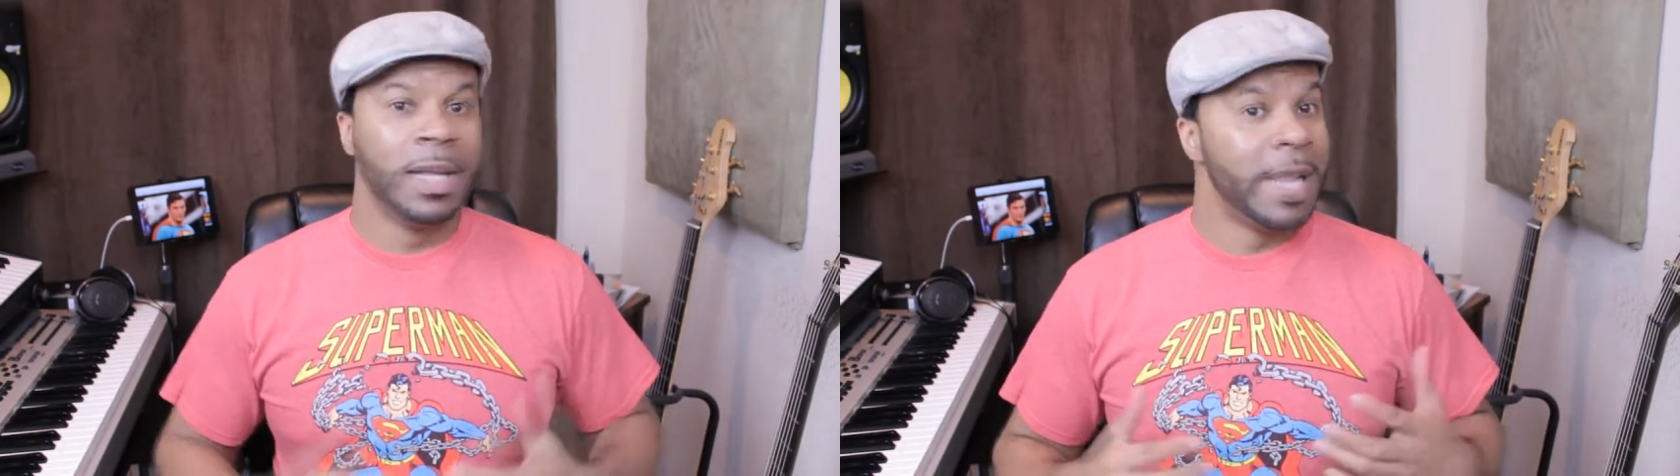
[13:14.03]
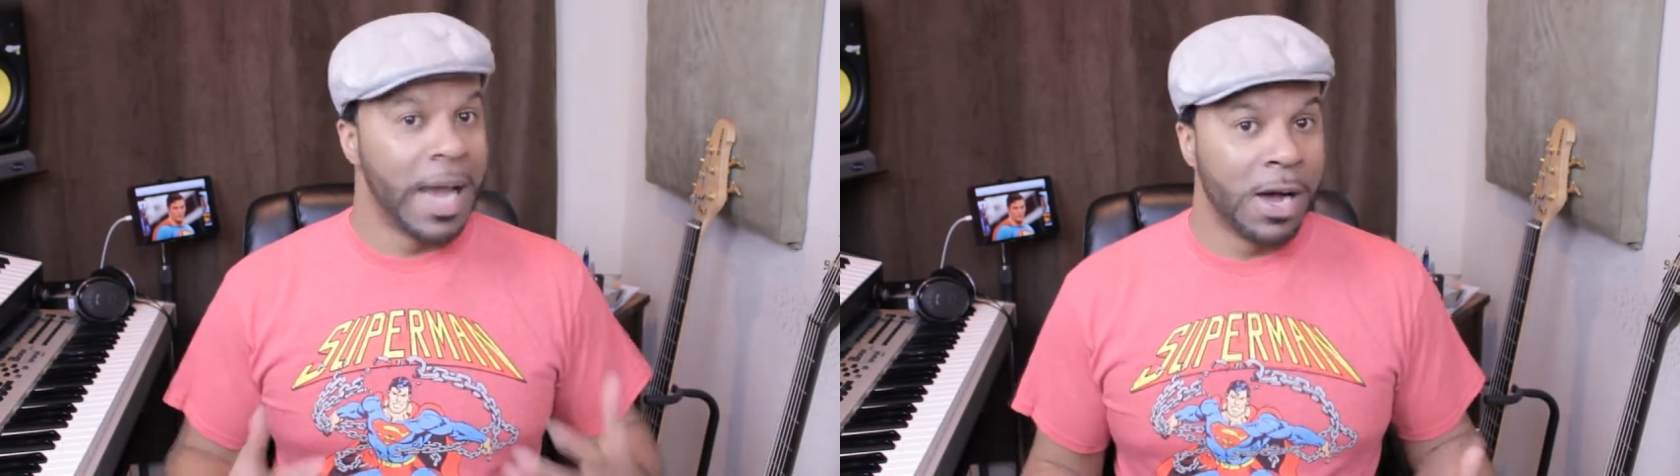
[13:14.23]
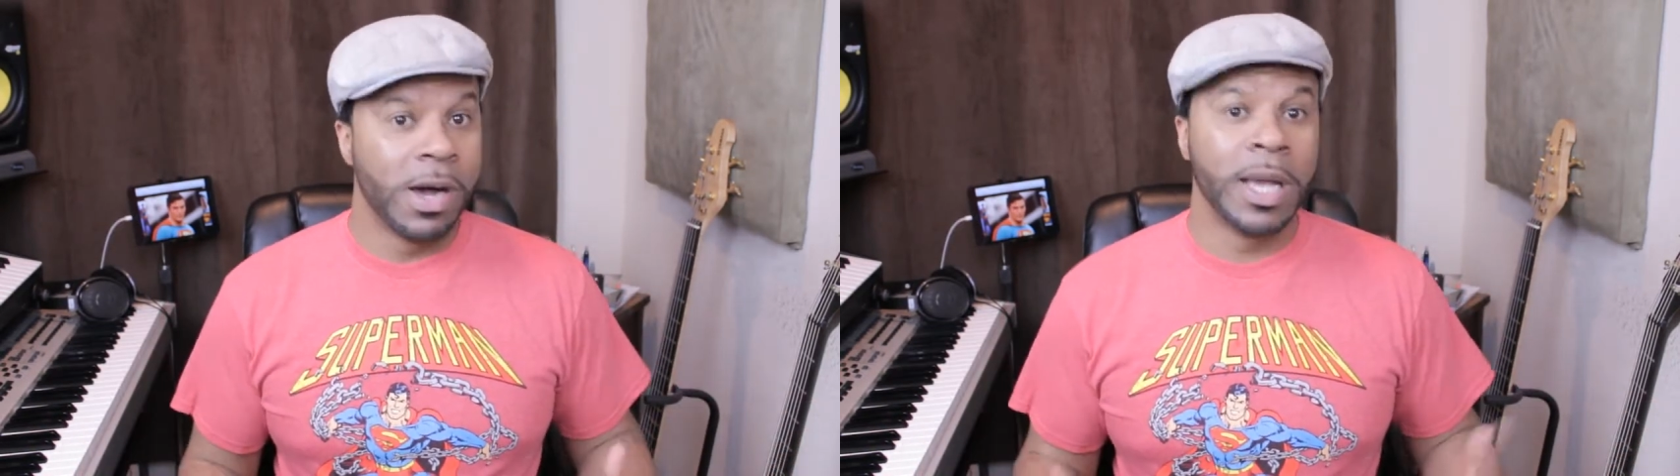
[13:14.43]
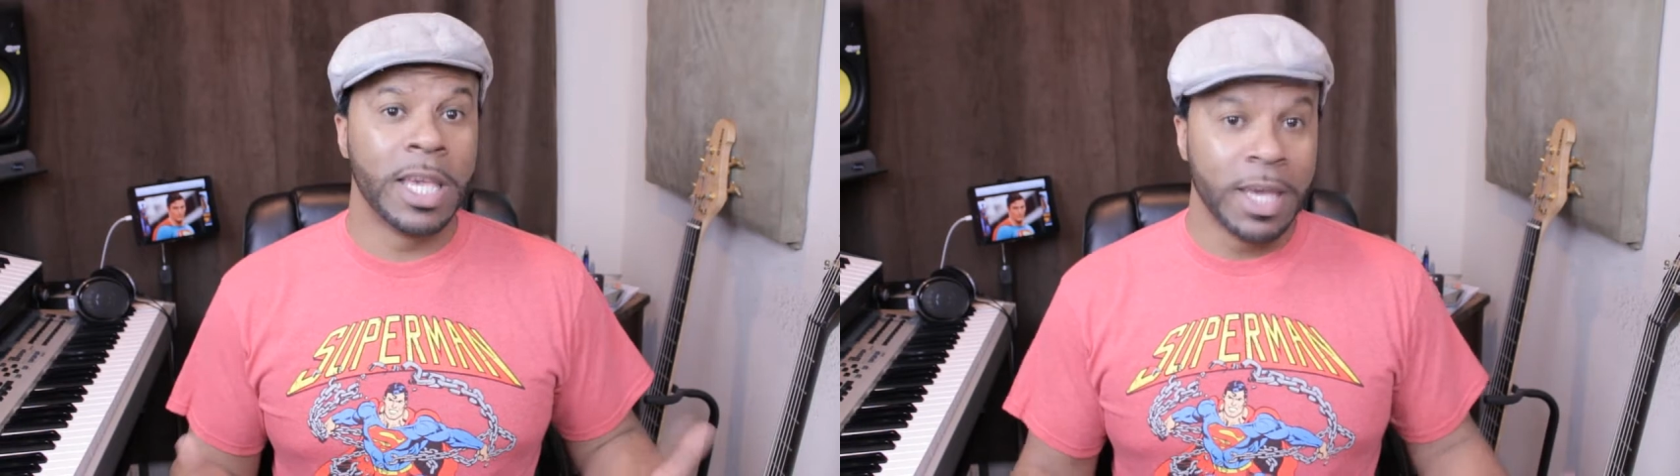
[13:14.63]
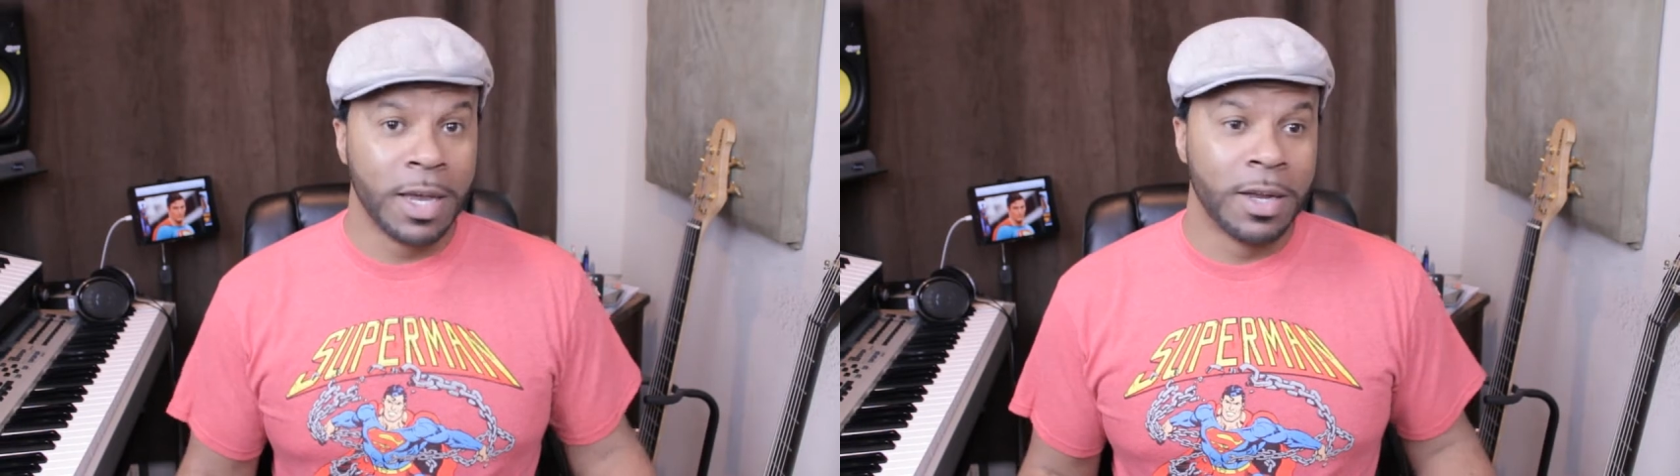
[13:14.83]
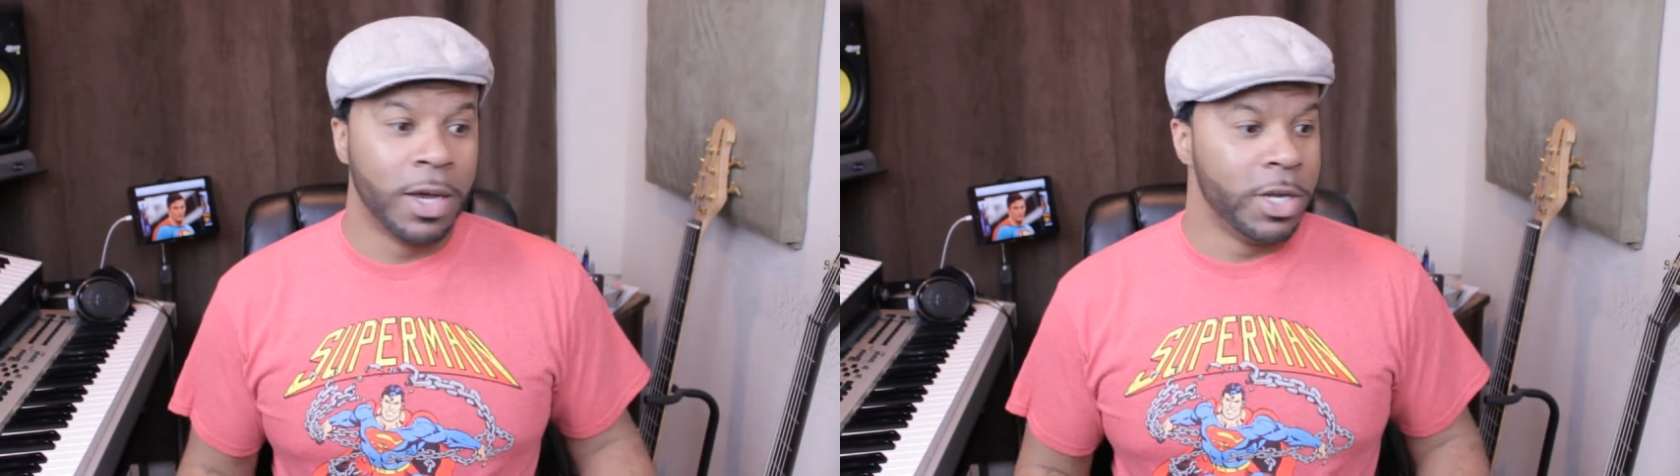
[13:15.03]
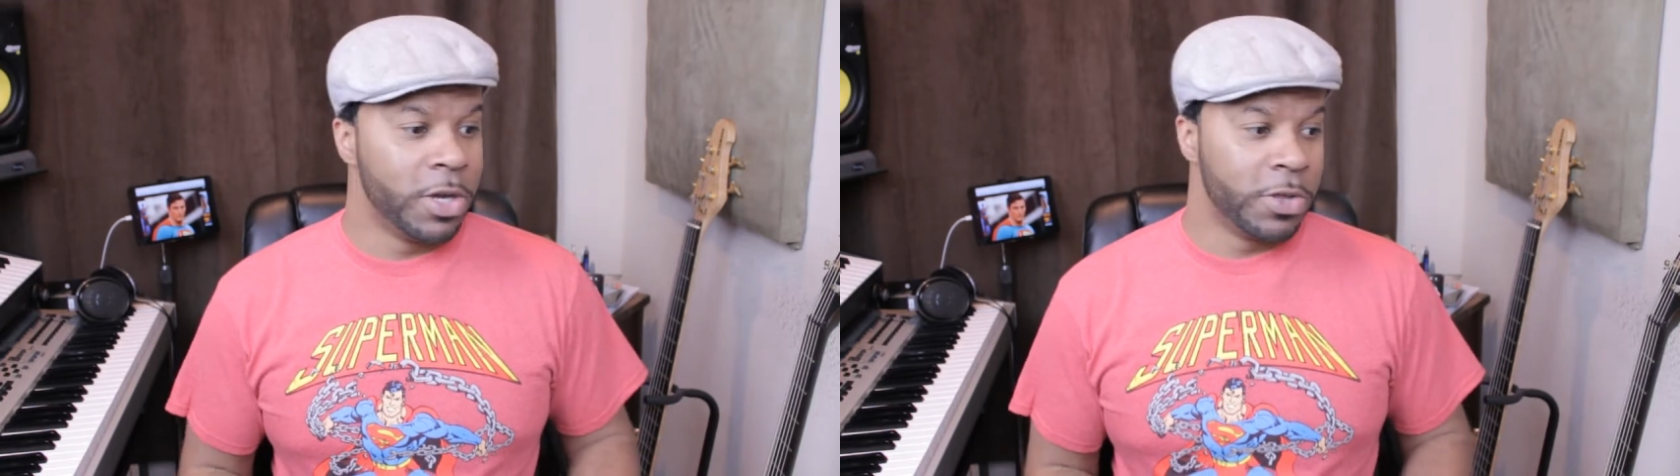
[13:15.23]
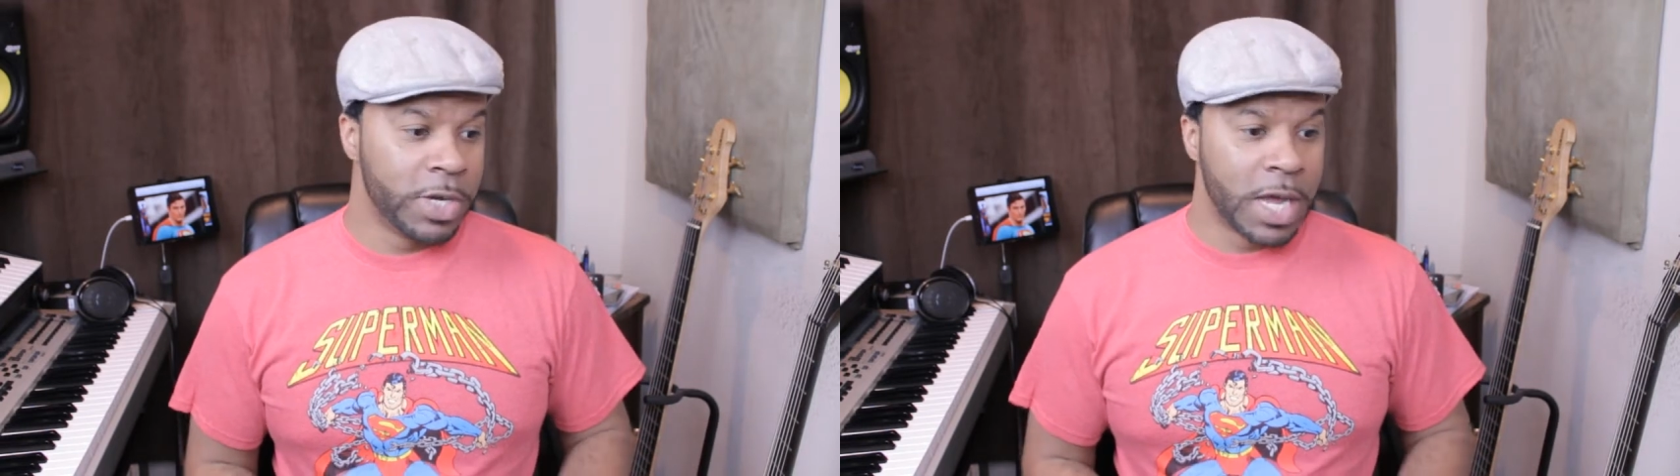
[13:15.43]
Now, again, another